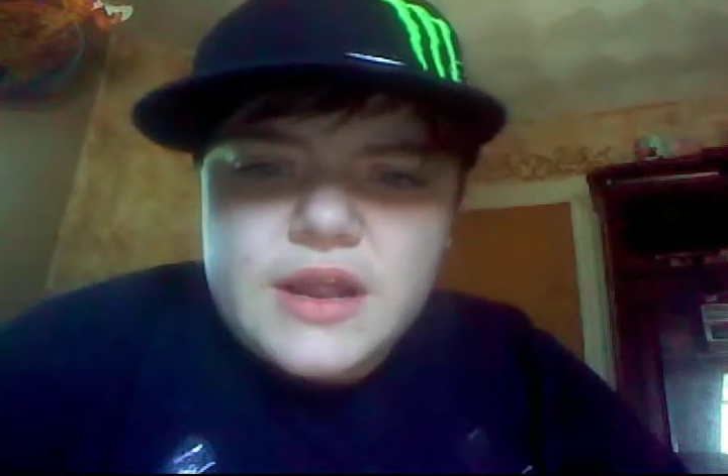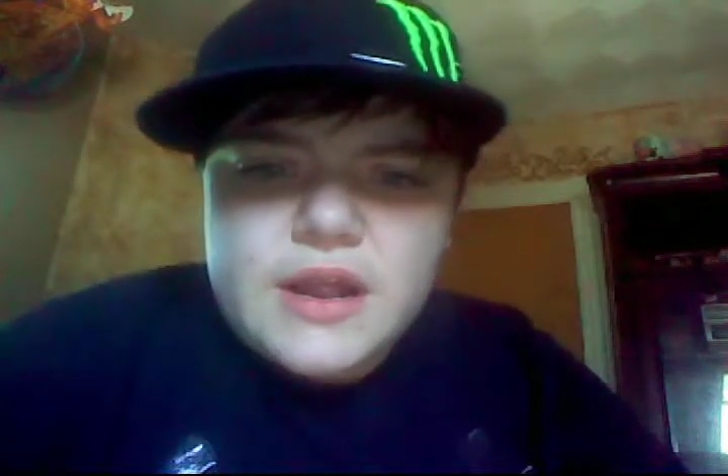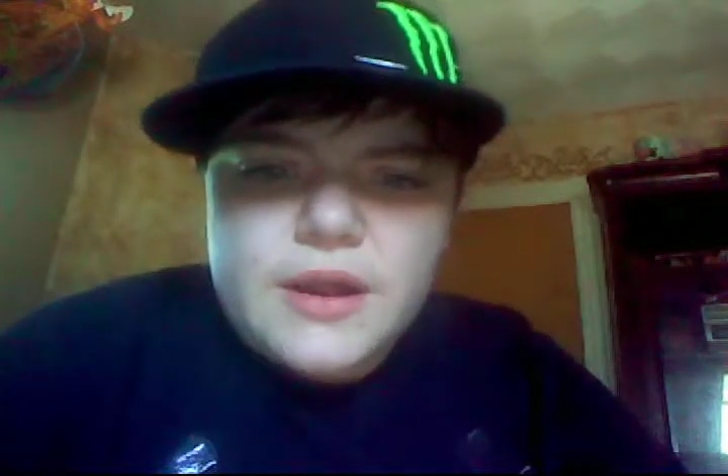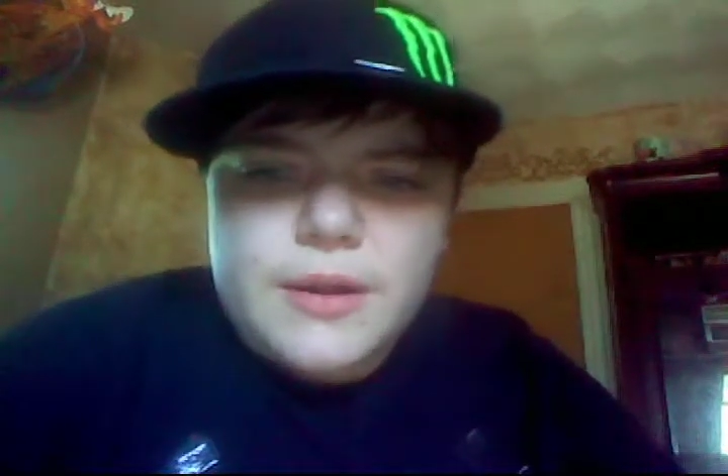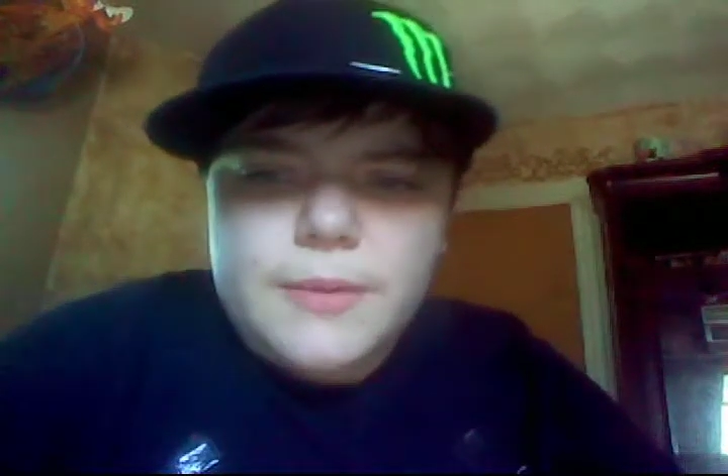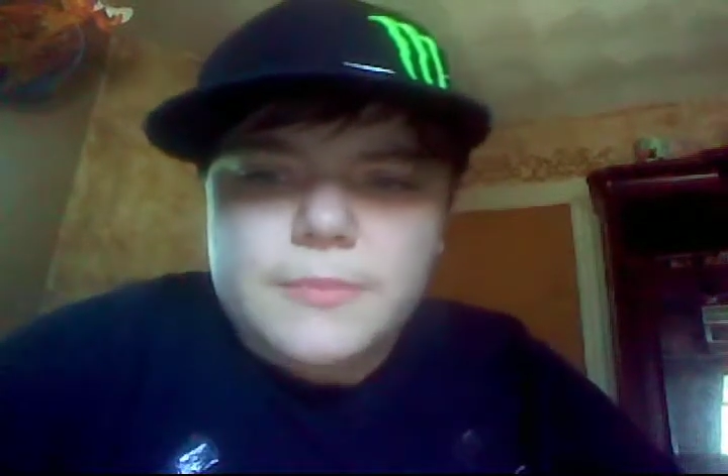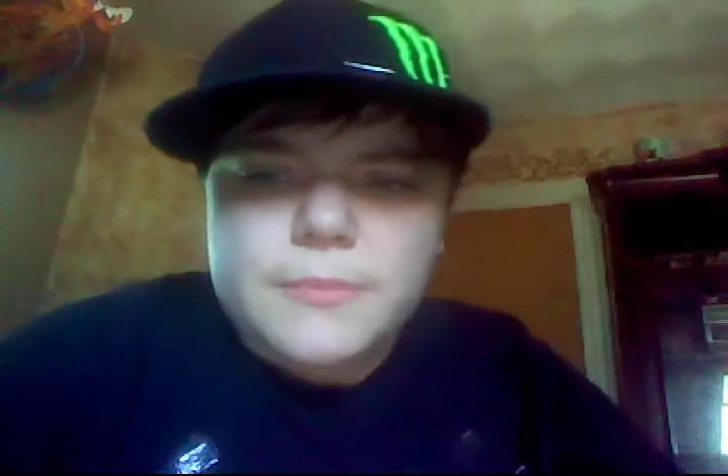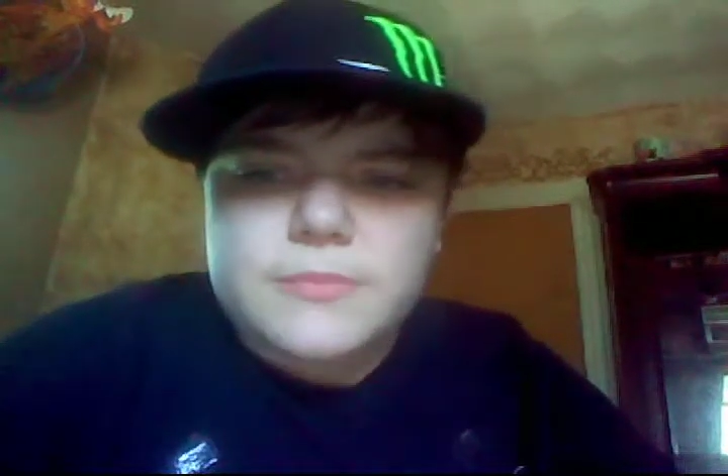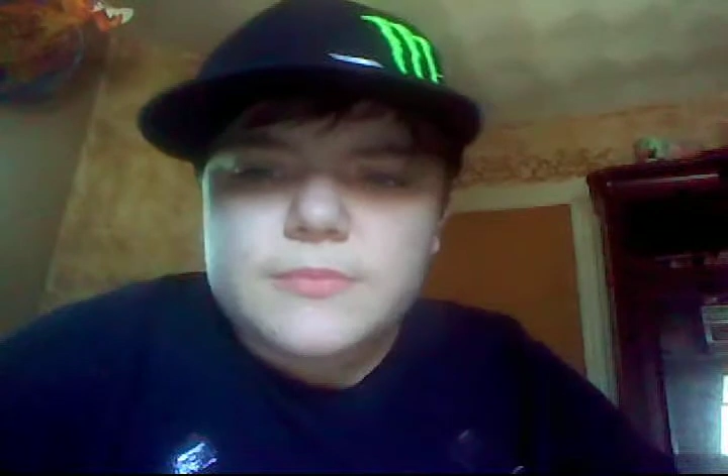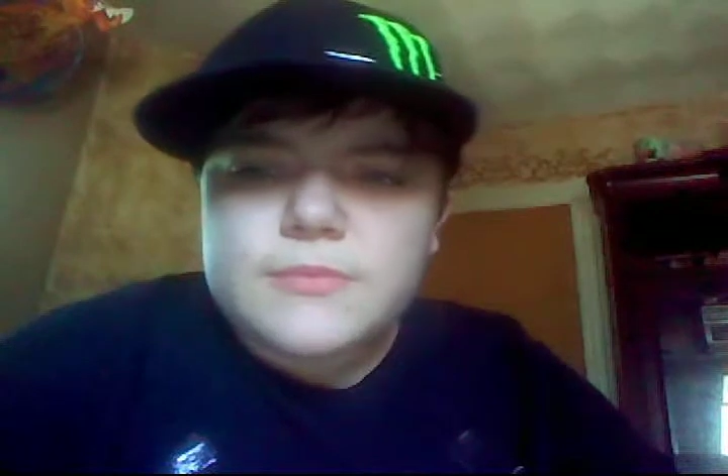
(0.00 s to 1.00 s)

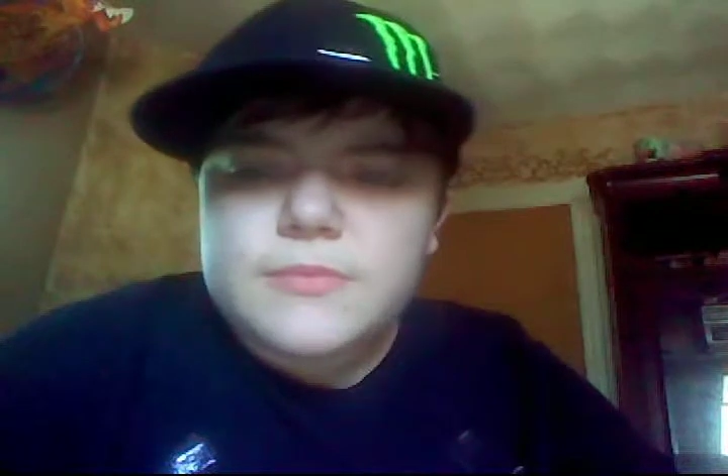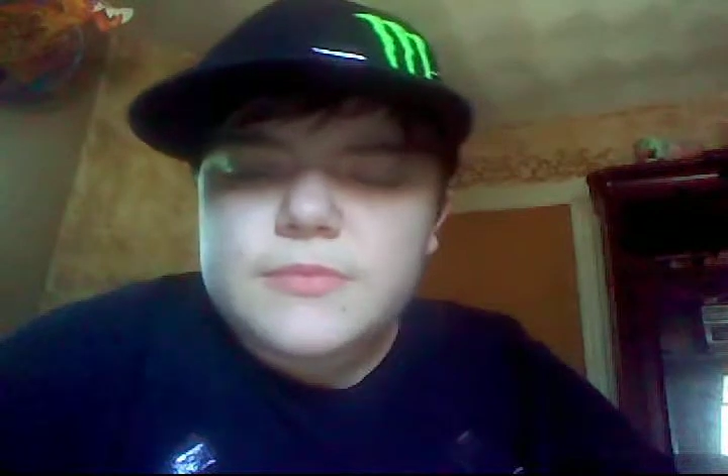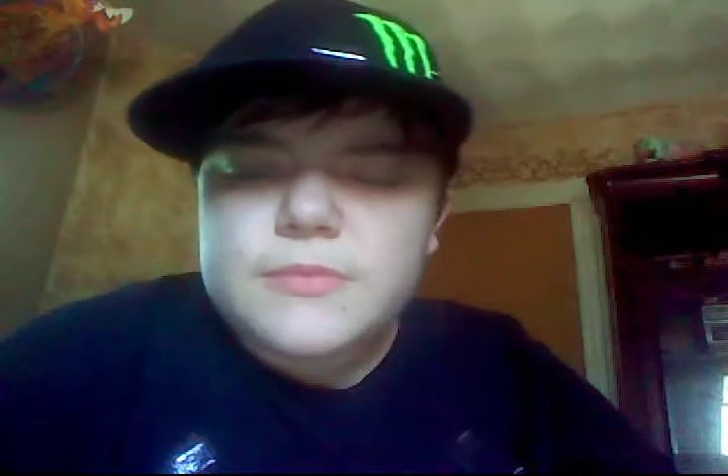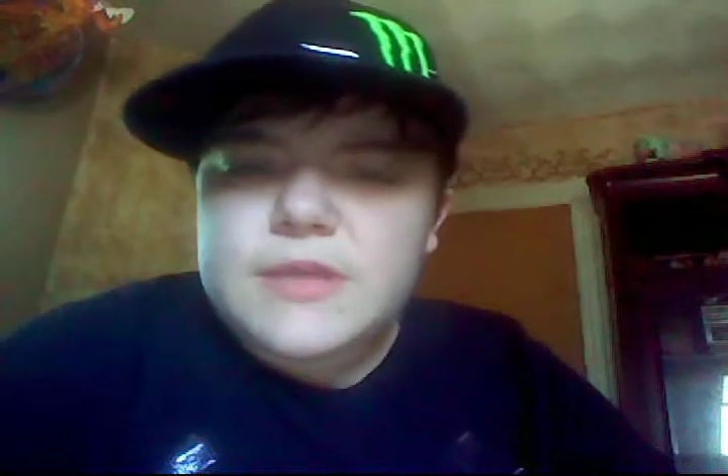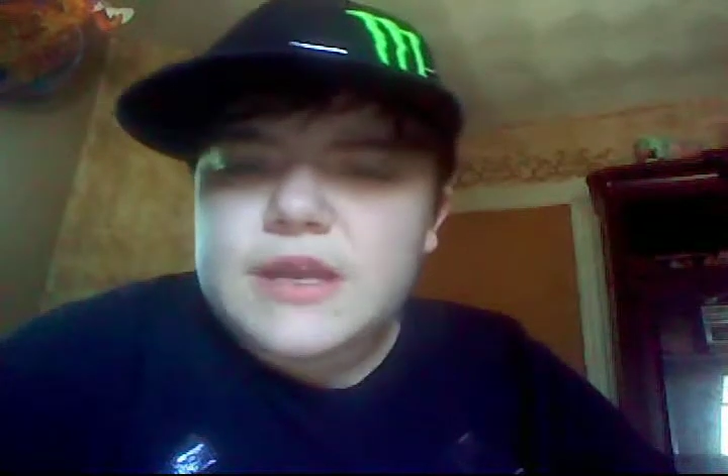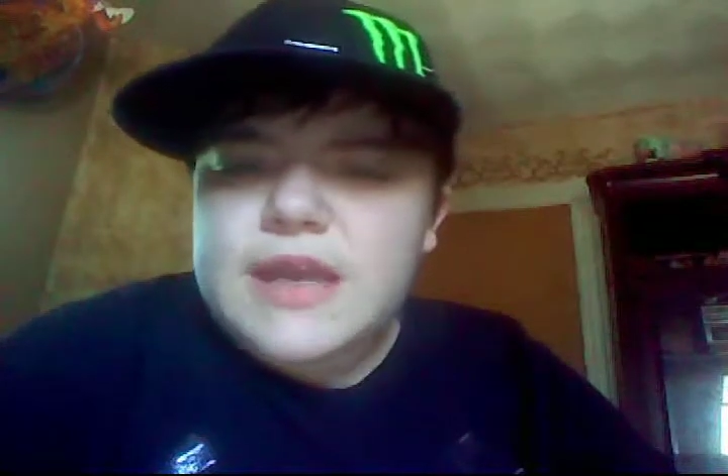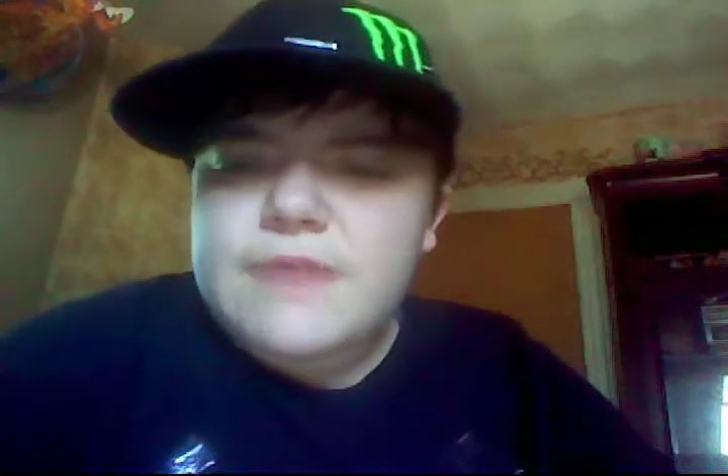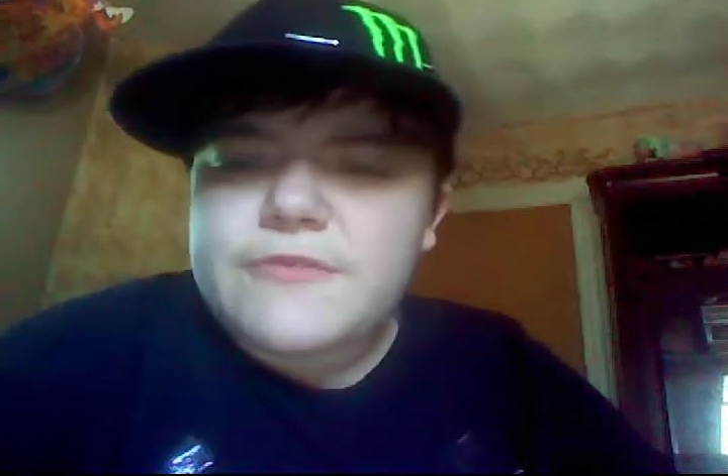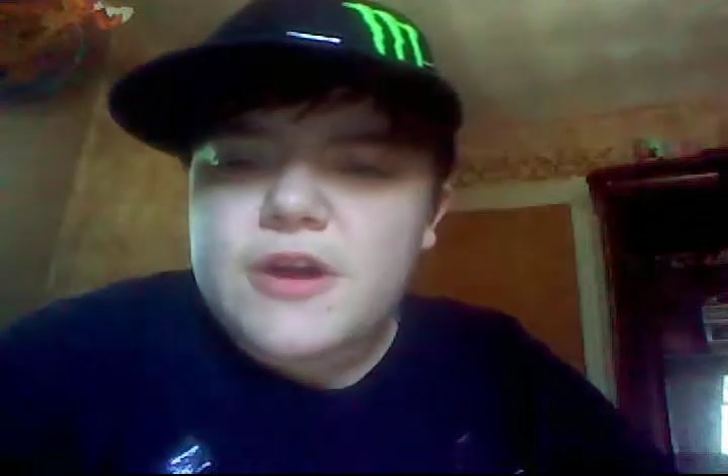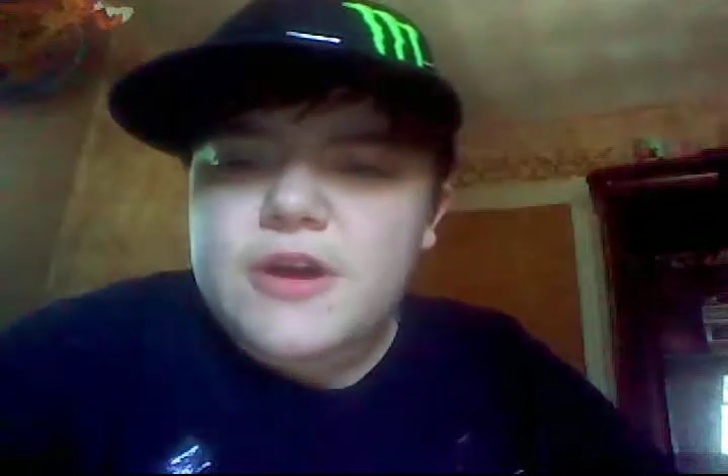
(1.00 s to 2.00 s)
it
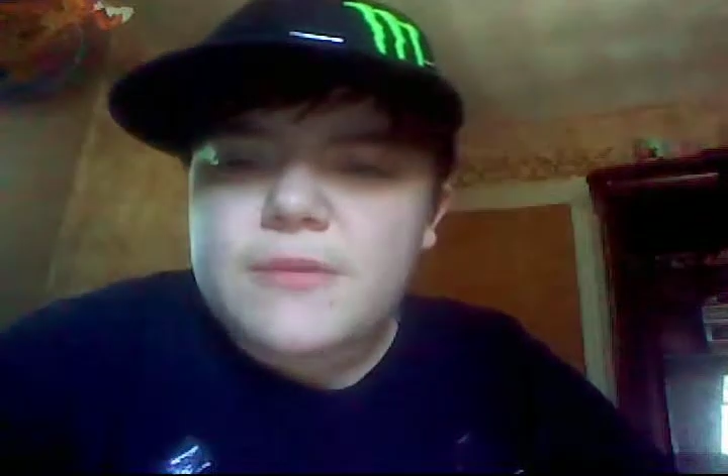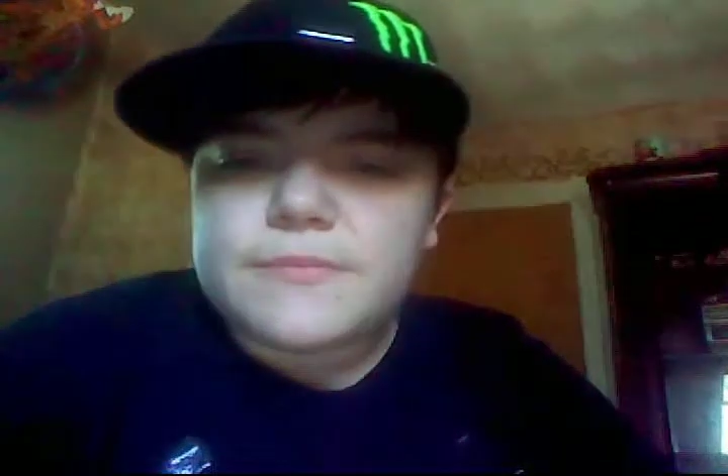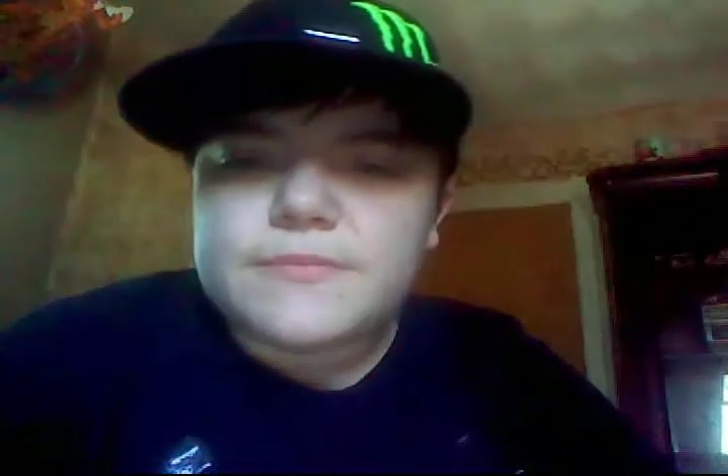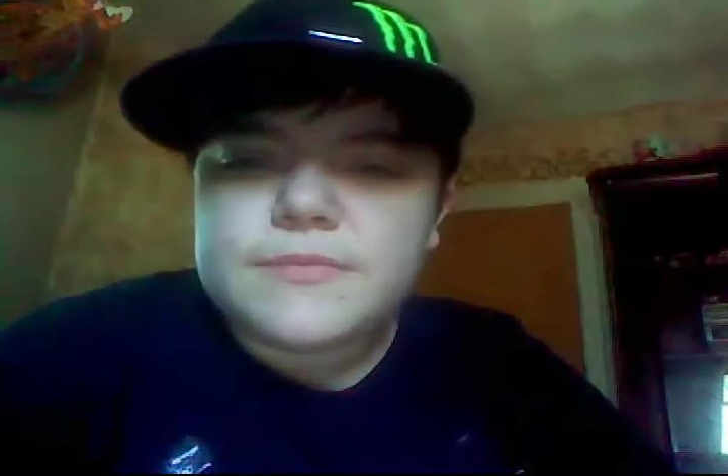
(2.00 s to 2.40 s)
came from